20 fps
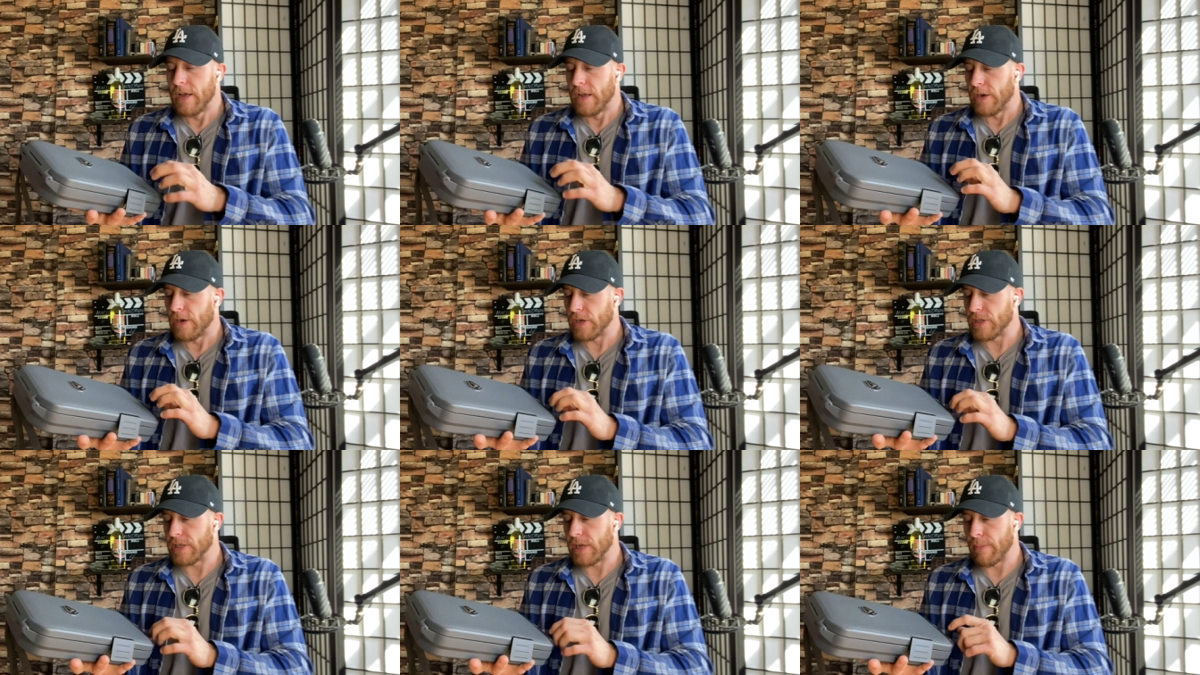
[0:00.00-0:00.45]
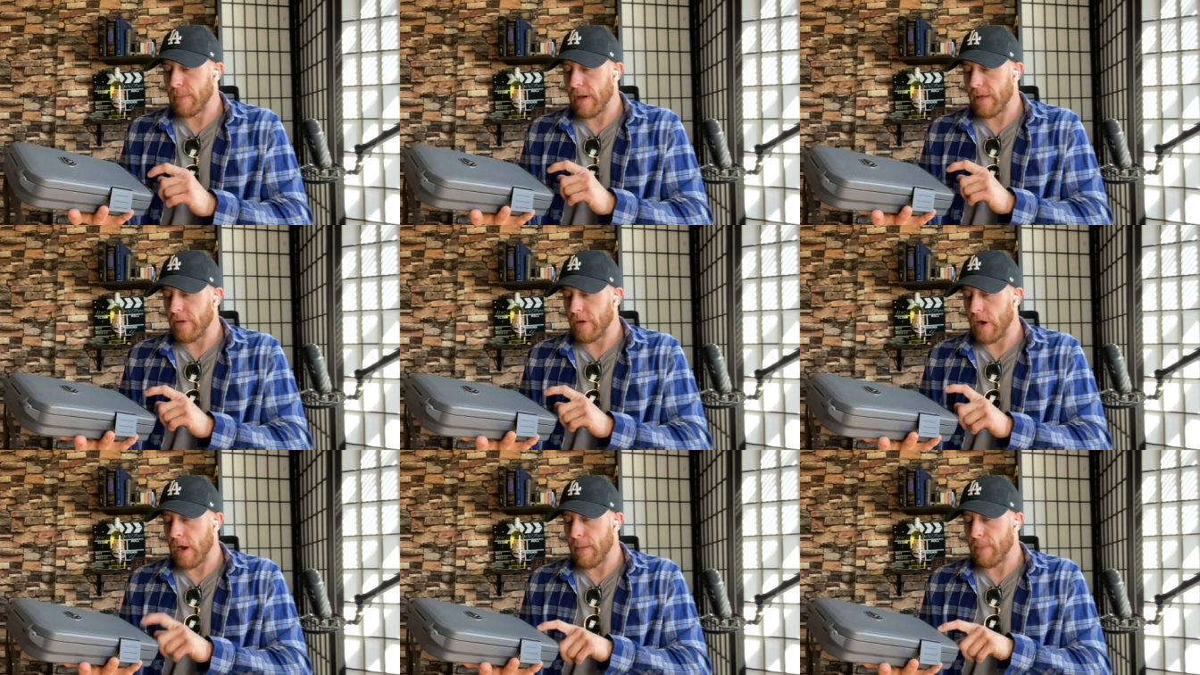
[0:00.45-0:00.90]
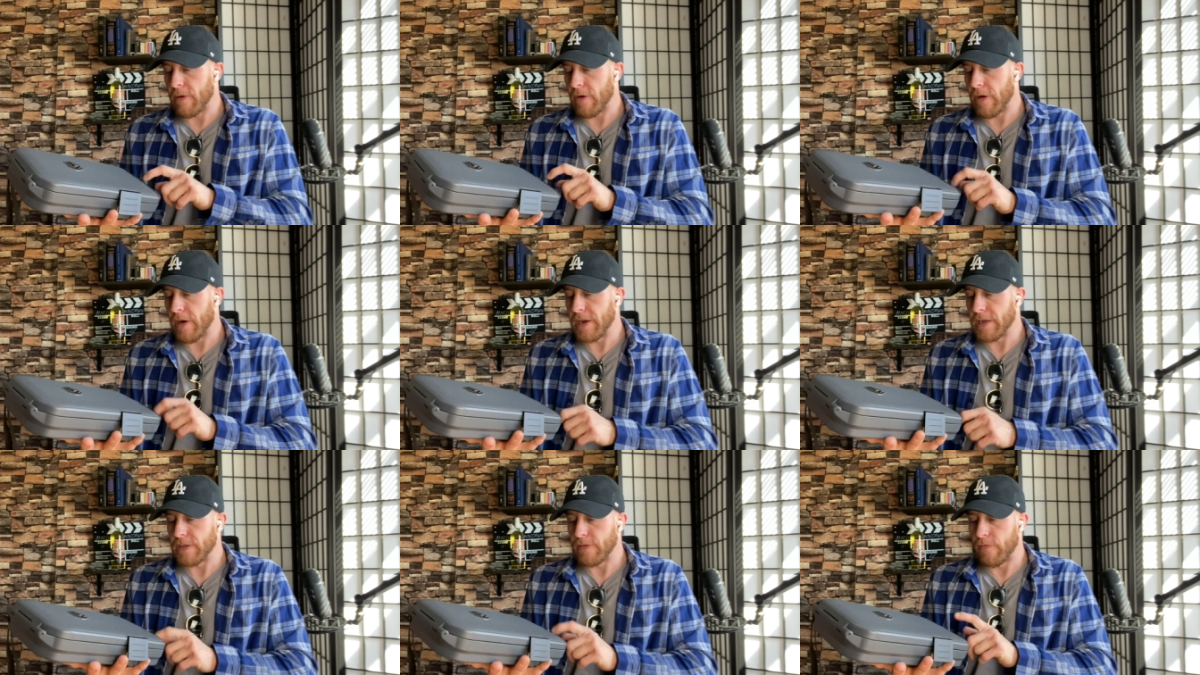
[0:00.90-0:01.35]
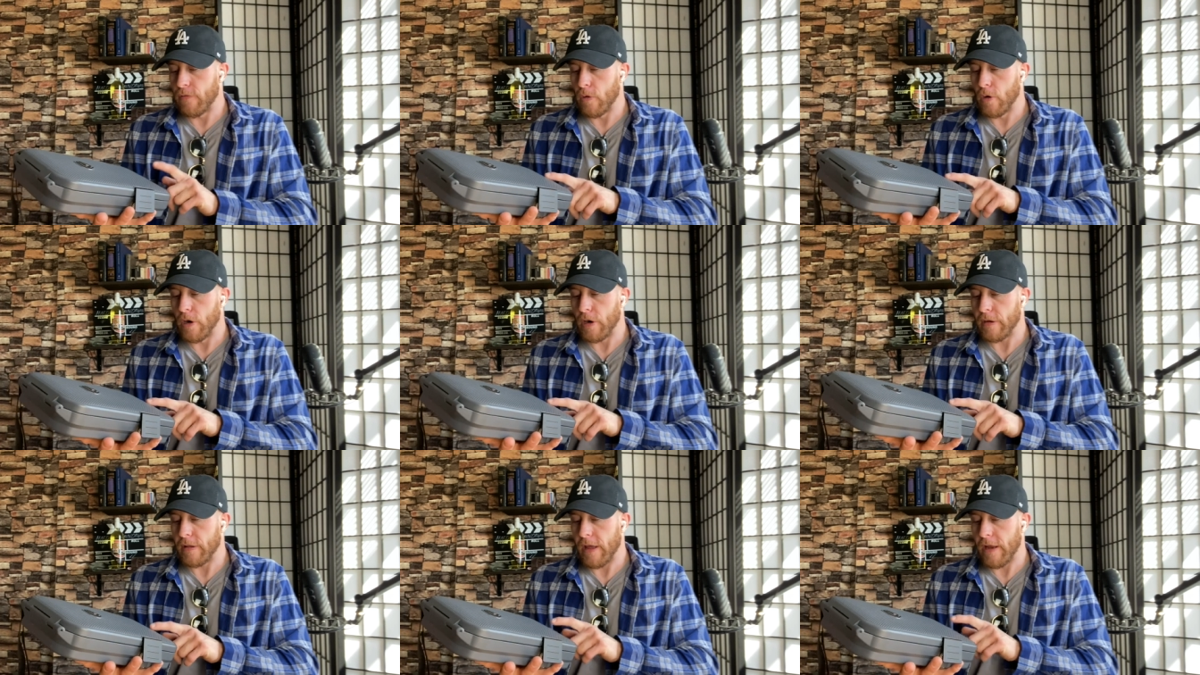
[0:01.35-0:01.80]
There's some other upgrades
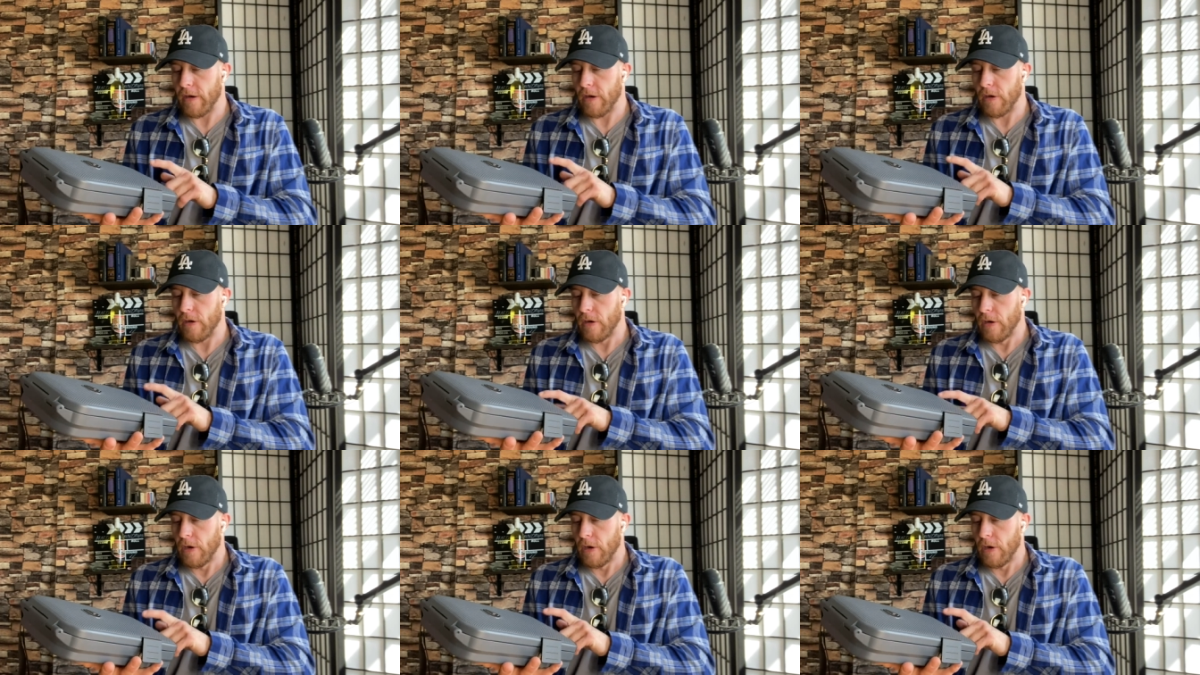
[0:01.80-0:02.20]
for it that are